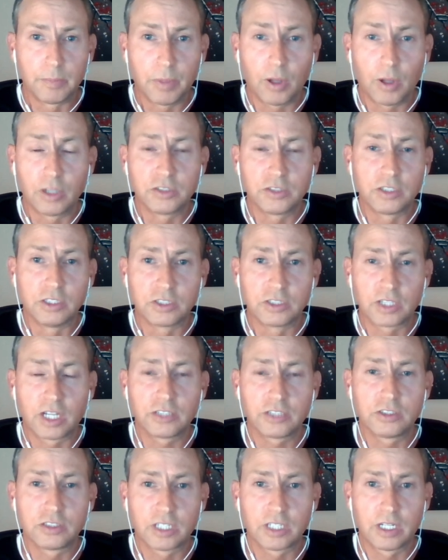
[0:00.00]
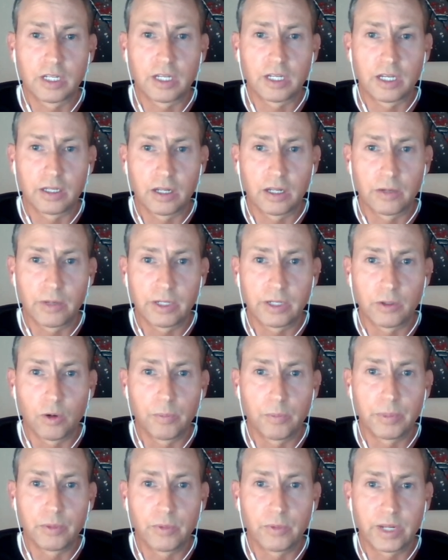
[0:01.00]
policy discussions around
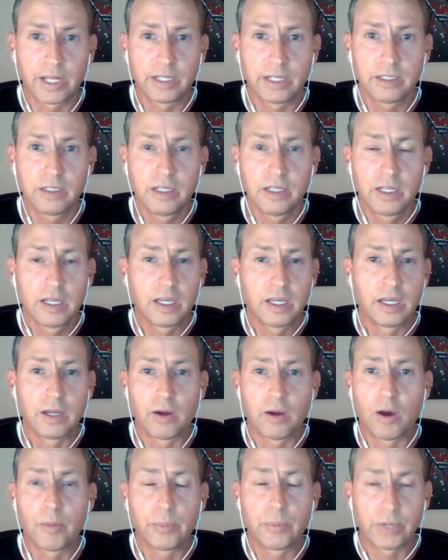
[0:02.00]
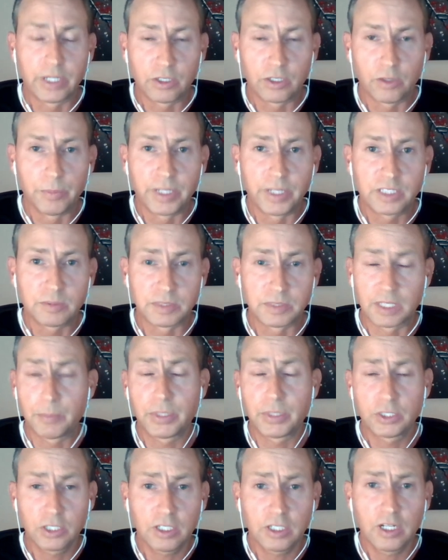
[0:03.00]
Open RAN, operator commitment,
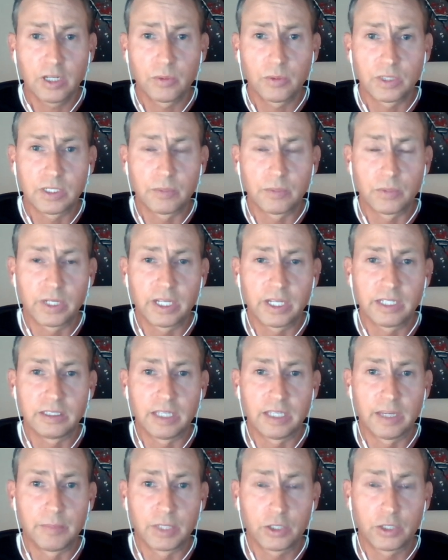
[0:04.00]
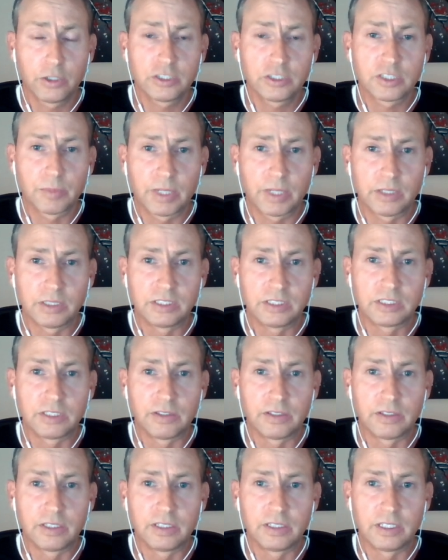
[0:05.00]
and particularly what I am encouraged about is
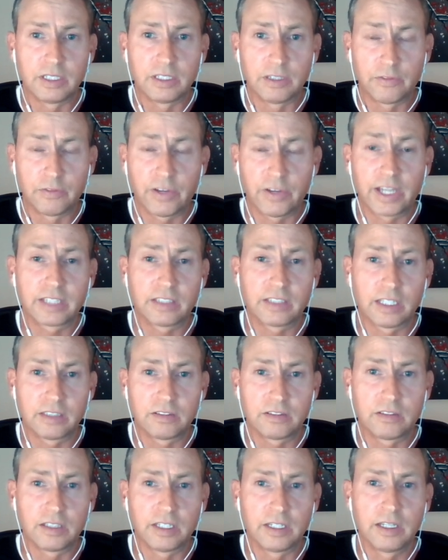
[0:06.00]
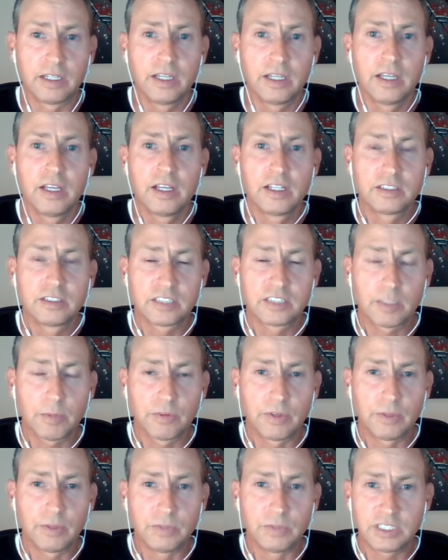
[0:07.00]
the fact that
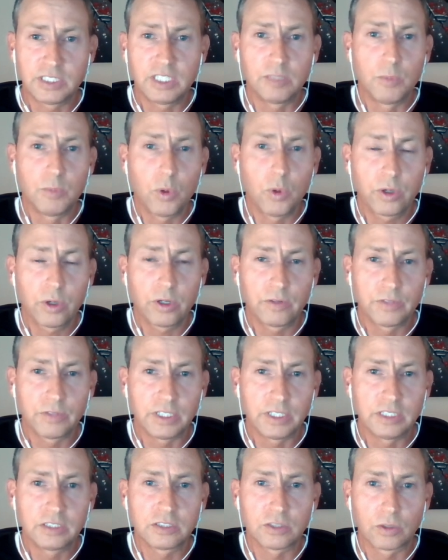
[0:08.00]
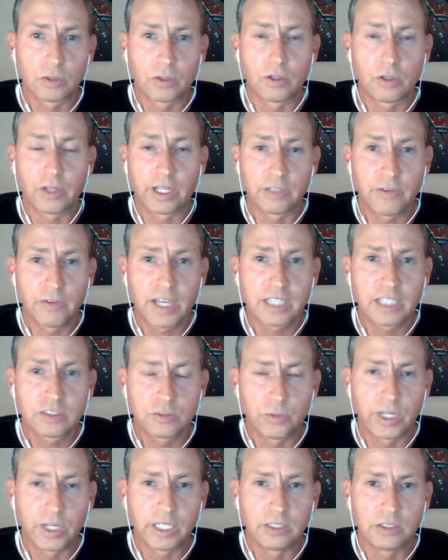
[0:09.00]
we're seeing more of these so-called
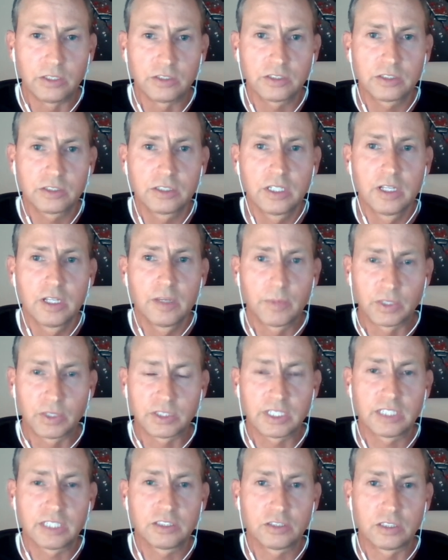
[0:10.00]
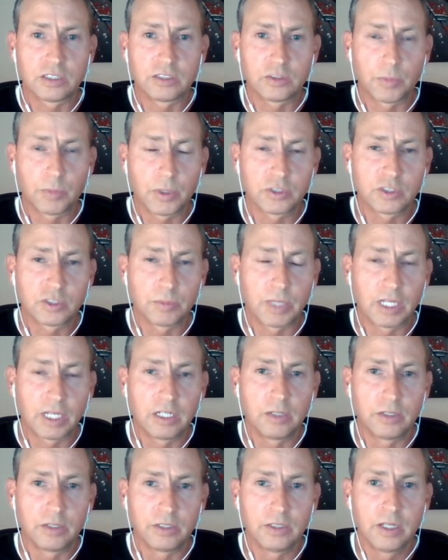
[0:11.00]
advanced radios, because that's supposed to be a
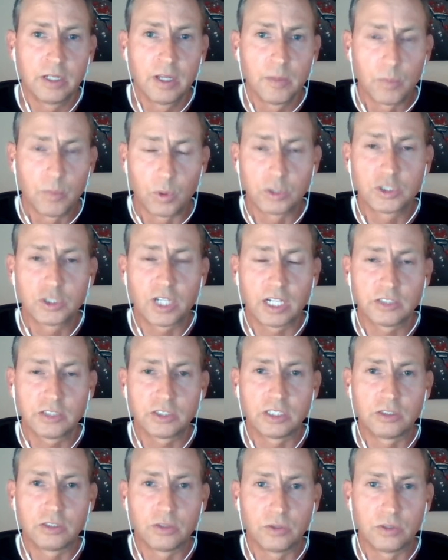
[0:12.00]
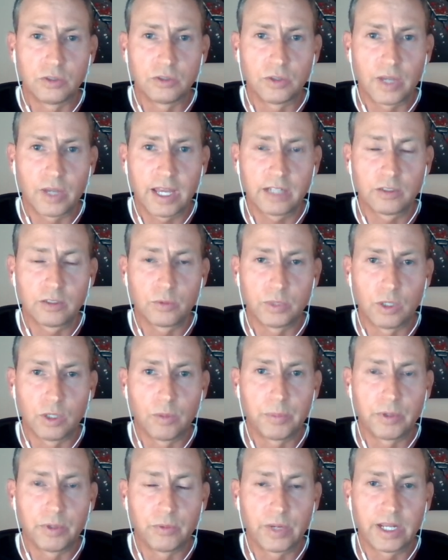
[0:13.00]
little more challenging to handle with
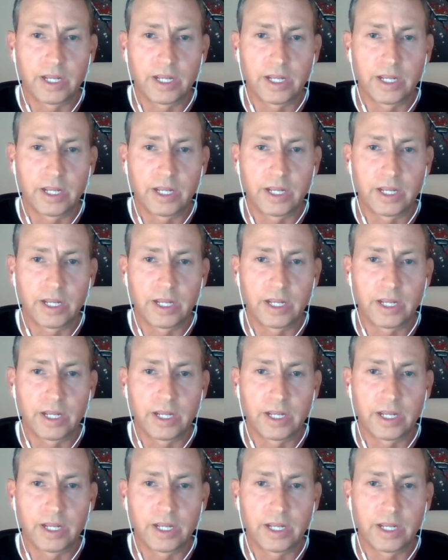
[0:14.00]
Open